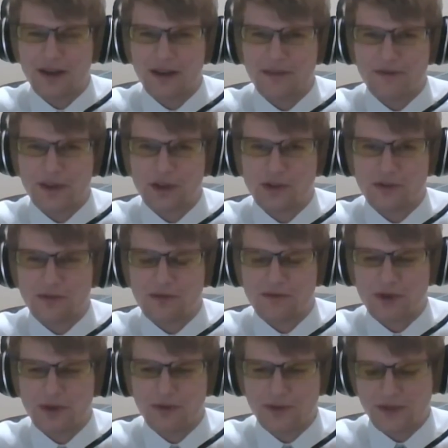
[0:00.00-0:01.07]
feature
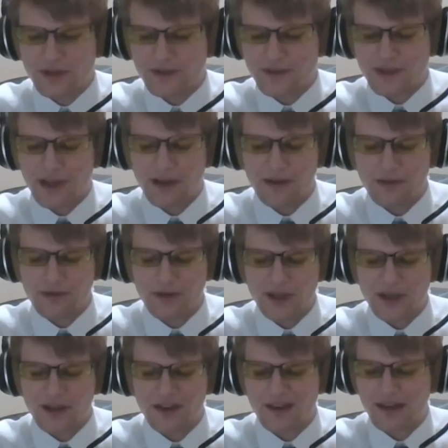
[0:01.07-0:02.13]
reviews and see how
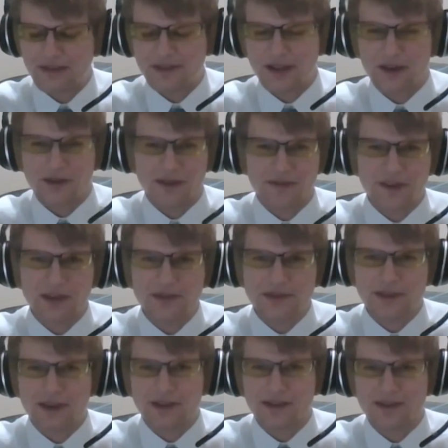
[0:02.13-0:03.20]
they feel,
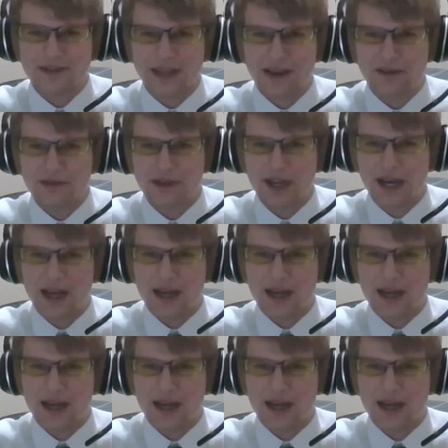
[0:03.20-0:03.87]
see how they sound.